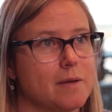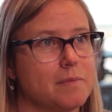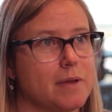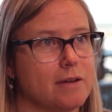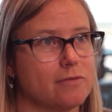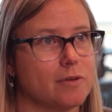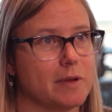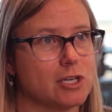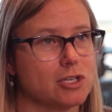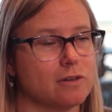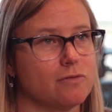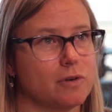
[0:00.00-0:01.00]
up
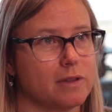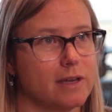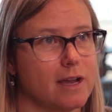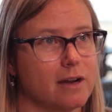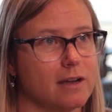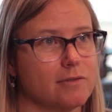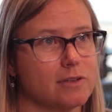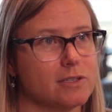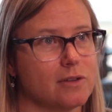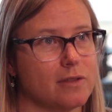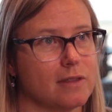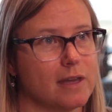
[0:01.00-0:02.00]
information for the caregivers
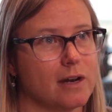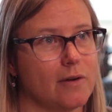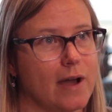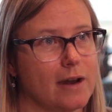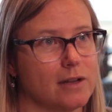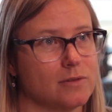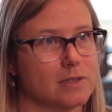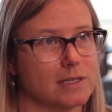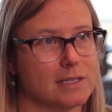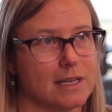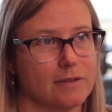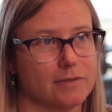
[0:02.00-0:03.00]
so that they know how to use
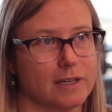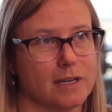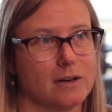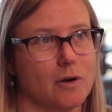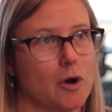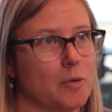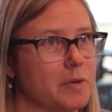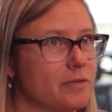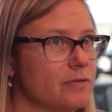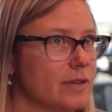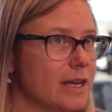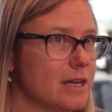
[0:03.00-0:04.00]
it safely, no open
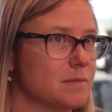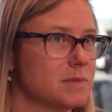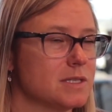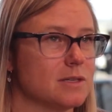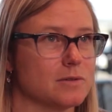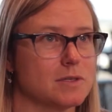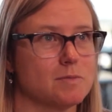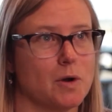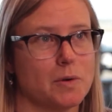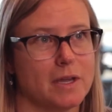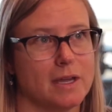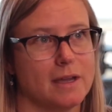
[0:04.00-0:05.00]
flames, no
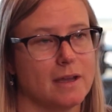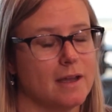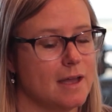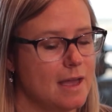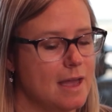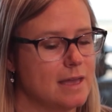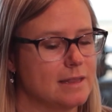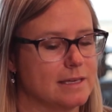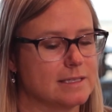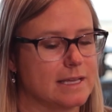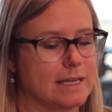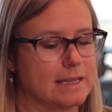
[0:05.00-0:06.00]
smoking,
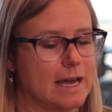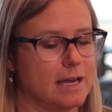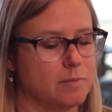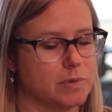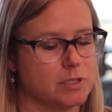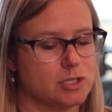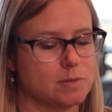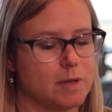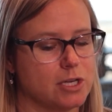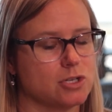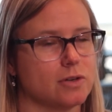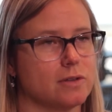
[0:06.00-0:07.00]
things like that, but just
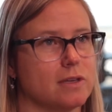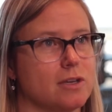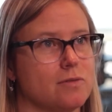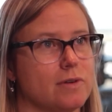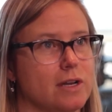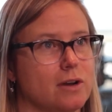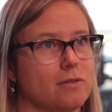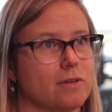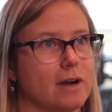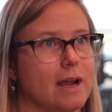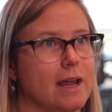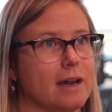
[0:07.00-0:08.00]
make sure that you read
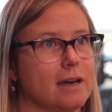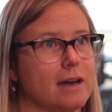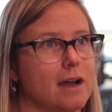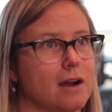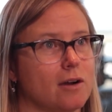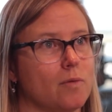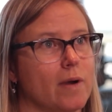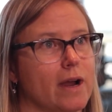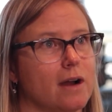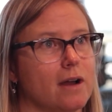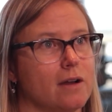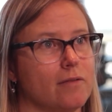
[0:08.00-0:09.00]
over and are
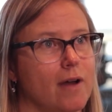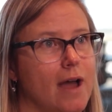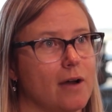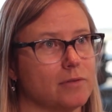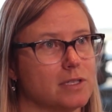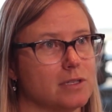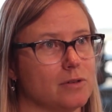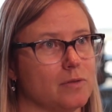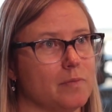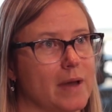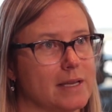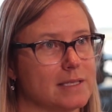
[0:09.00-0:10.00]
aware of how to
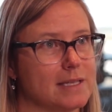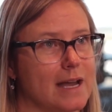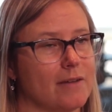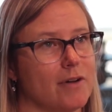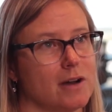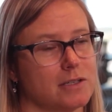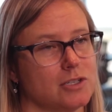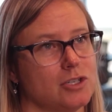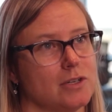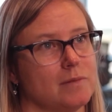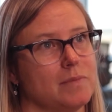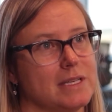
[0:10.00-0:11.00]
best have
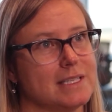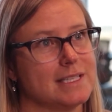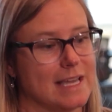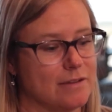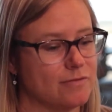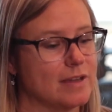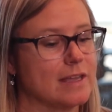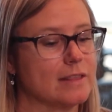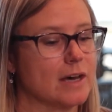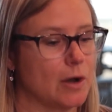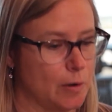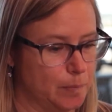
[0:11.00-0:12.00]
oxygen be safe in
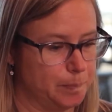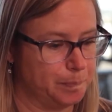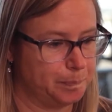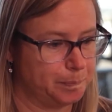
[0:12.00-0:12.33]
the home.